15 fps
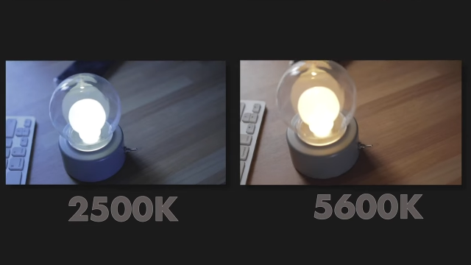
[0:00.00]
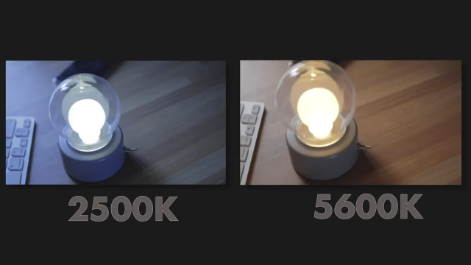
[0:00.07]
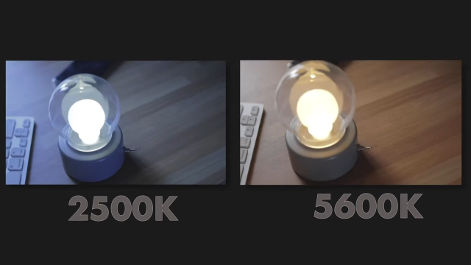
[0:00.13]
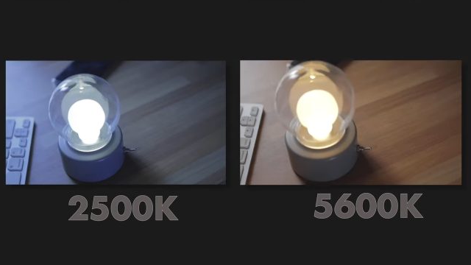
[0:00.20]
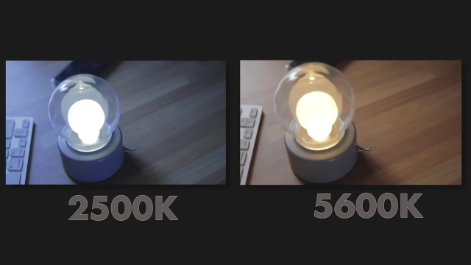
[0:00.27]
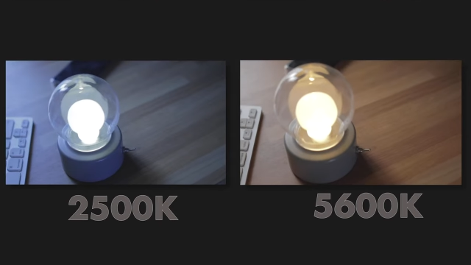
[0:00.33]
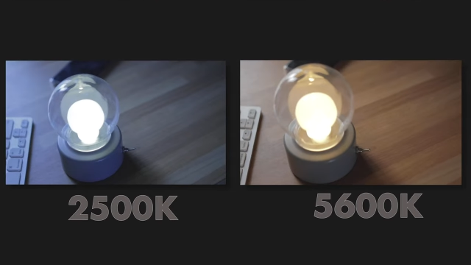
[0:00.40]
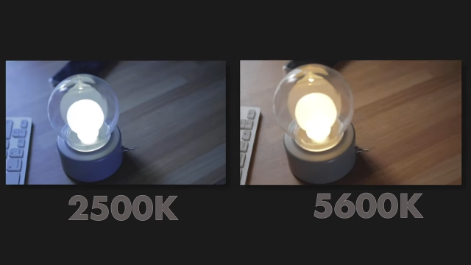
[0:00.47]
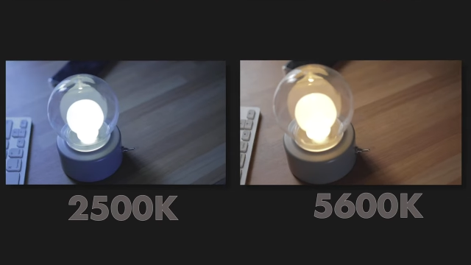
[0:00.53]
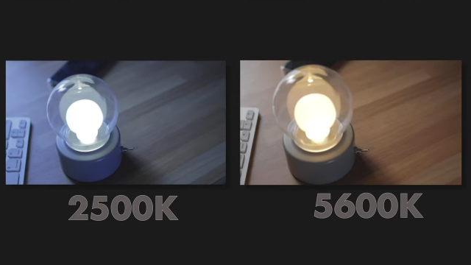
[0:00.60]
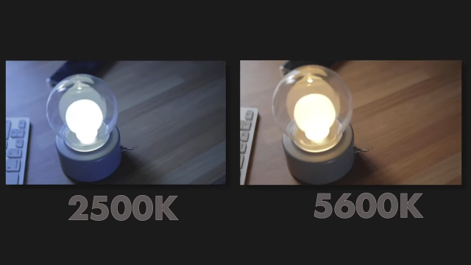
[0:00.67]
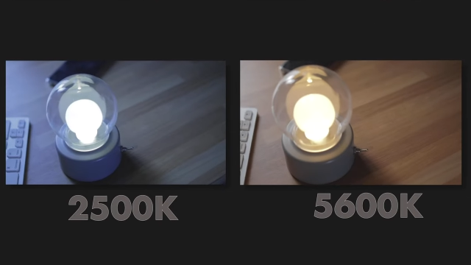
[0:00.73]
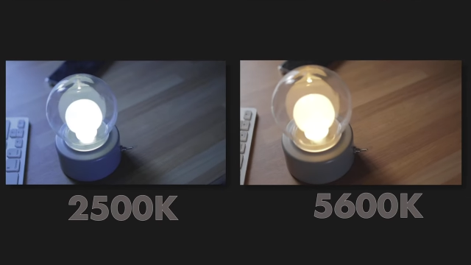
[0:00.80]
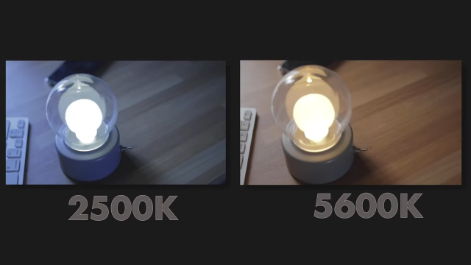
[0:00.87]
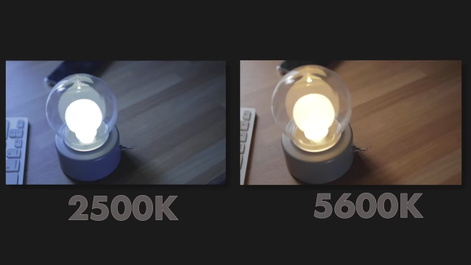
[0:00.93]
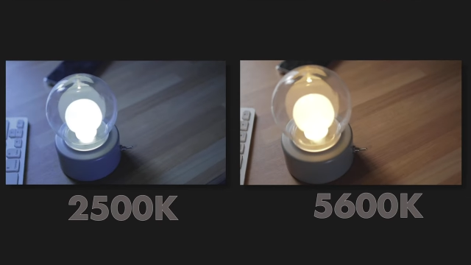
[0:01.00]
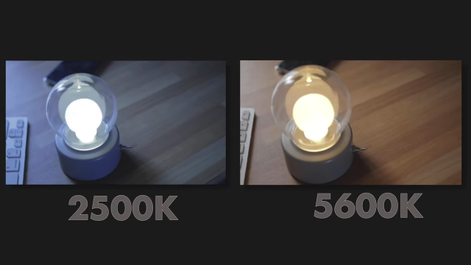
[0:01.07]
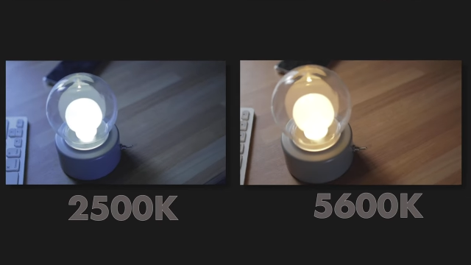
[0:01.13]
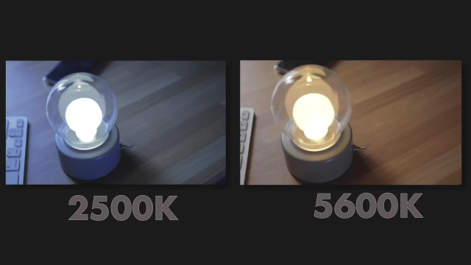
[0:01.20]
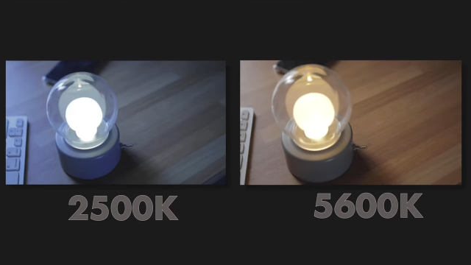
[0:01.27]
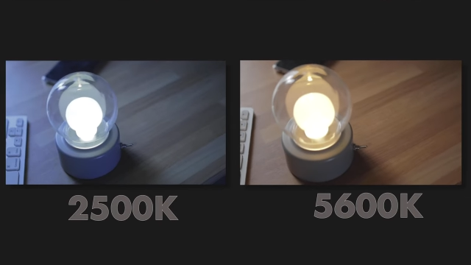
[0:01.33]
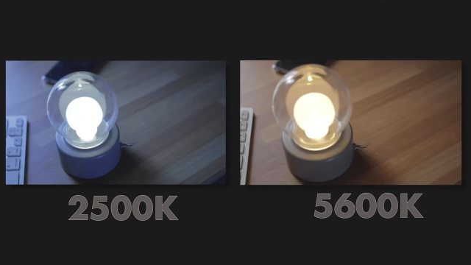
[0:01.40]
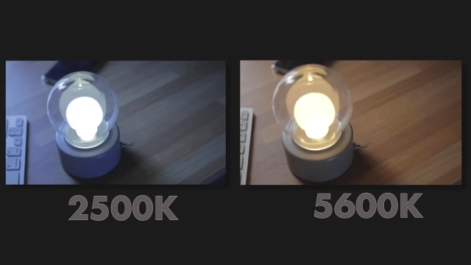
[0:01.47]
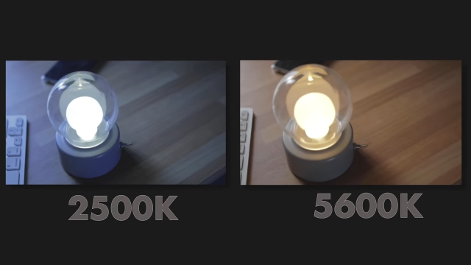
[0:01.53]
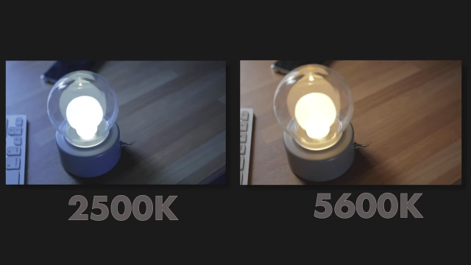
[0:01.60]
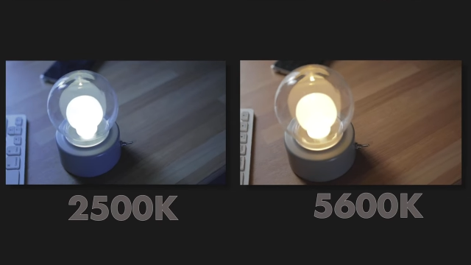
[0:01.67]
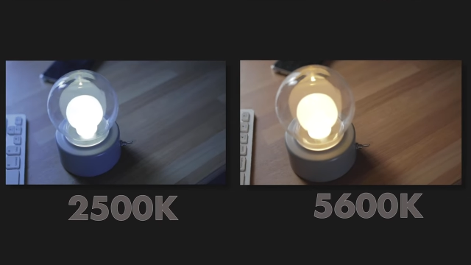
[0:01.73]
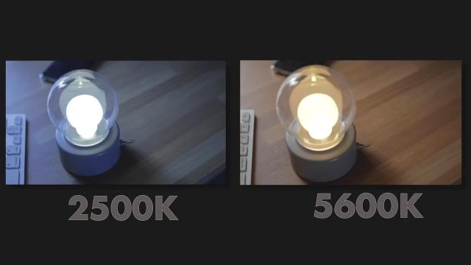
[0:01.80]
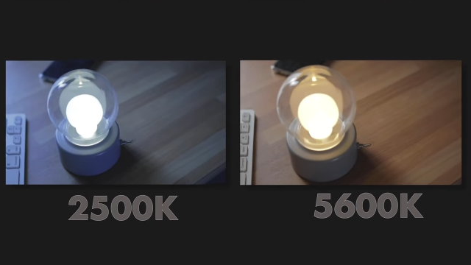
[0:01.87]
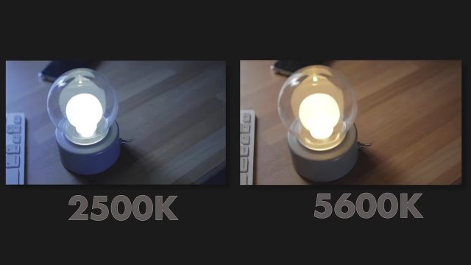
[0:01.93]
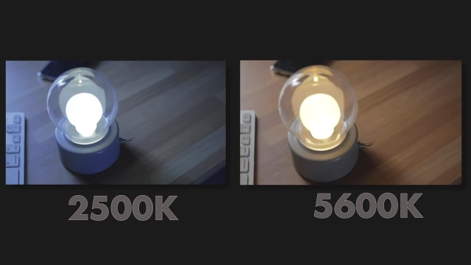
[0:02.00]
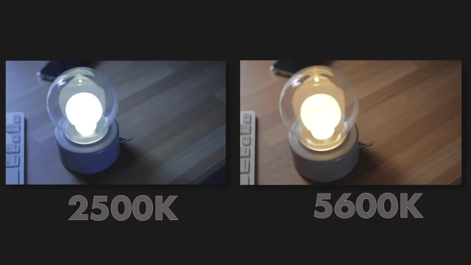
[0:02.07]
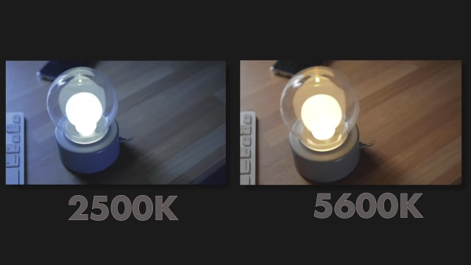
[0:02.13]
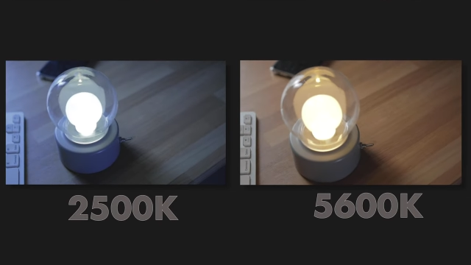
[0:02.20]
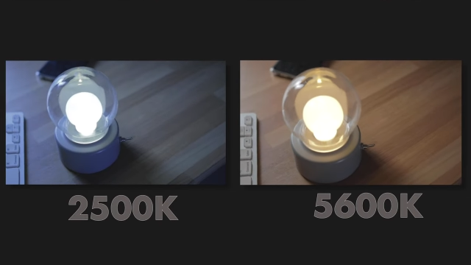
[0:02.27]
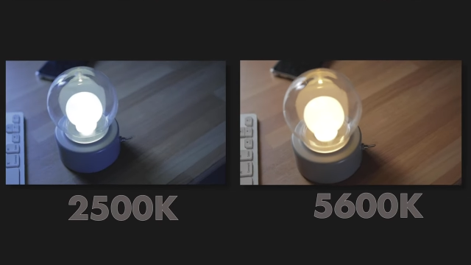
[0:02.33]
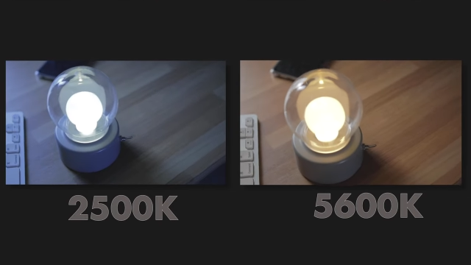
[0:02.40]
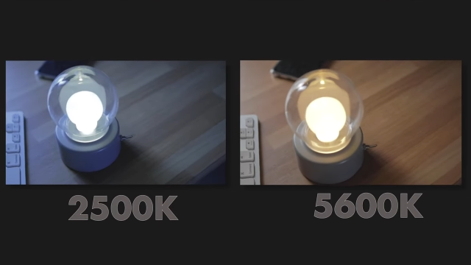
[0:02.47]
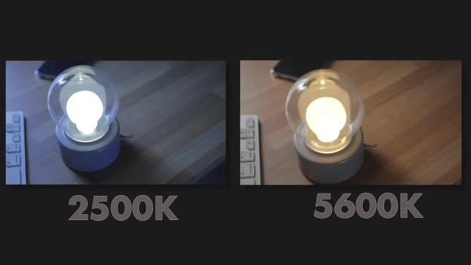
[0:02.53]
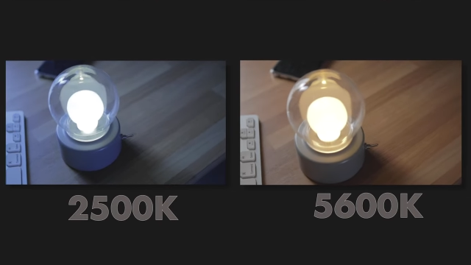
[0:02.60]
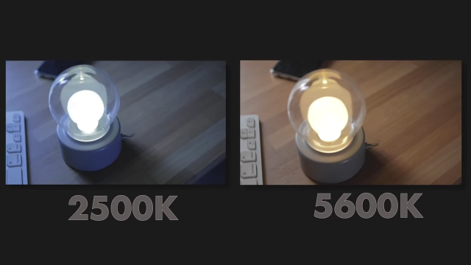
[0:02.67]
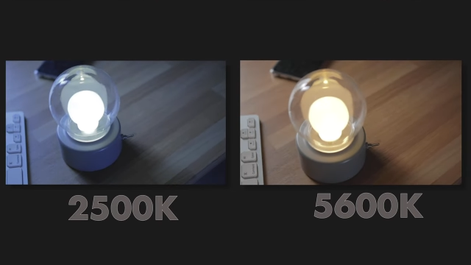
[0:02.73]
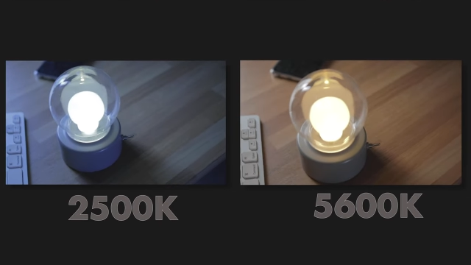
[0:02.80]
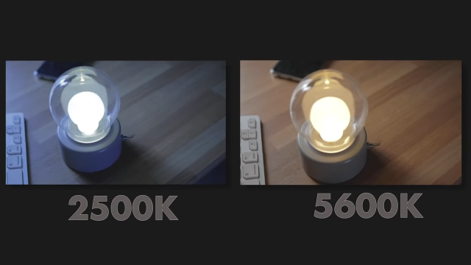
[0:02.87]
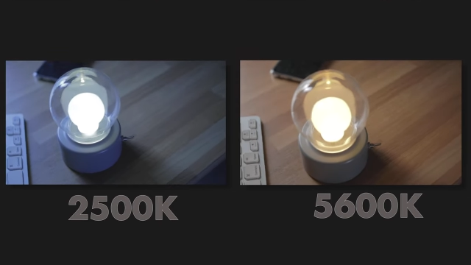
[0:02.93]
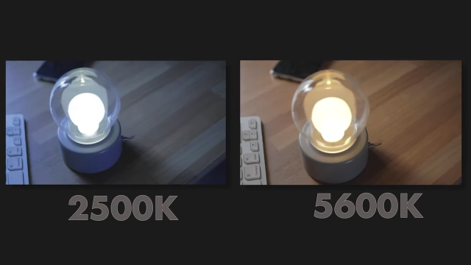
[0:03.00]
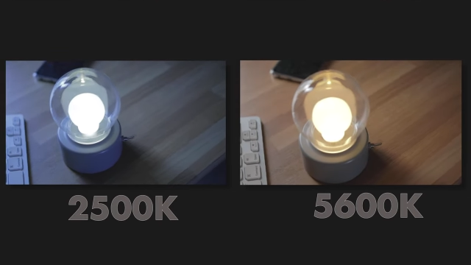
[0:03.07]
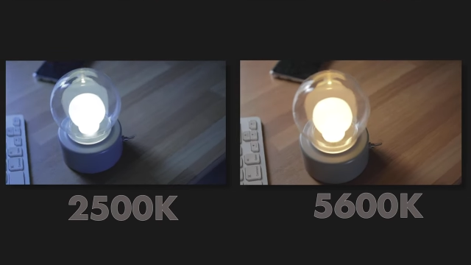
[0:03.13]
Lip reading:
Nobody's mouth can be seen.